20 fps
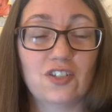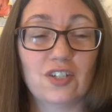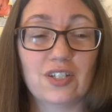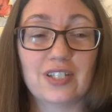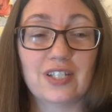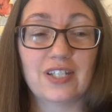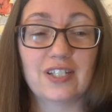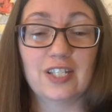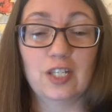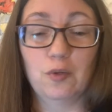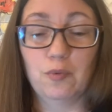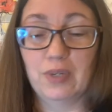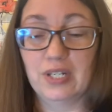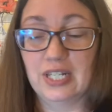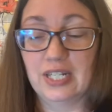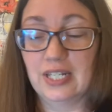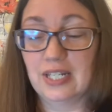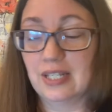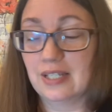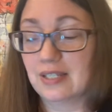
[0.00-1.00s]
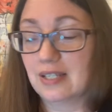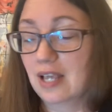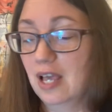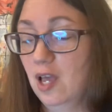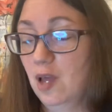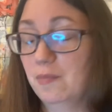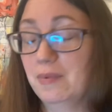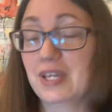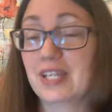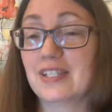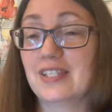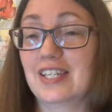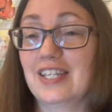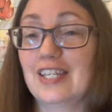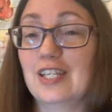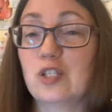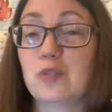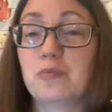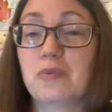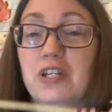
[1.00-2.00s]
just to see what it is, because it
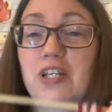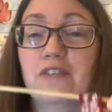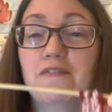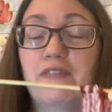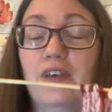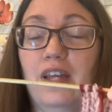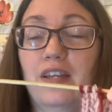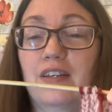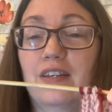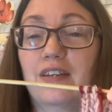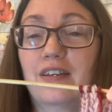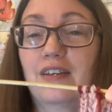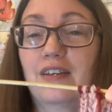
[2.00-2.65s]
is pretty fun.